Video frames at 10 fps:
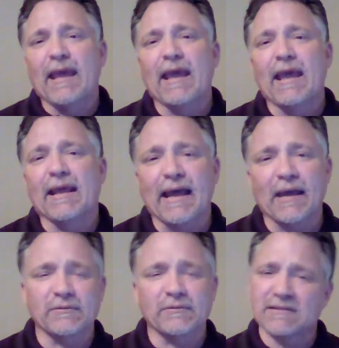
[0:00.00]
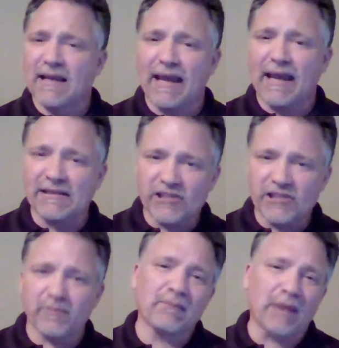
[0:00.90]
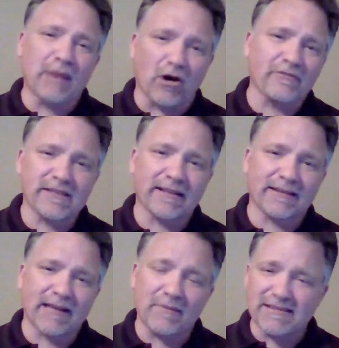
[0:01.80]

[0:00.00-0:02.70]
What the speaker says: And I had a gentleman in my office at the time.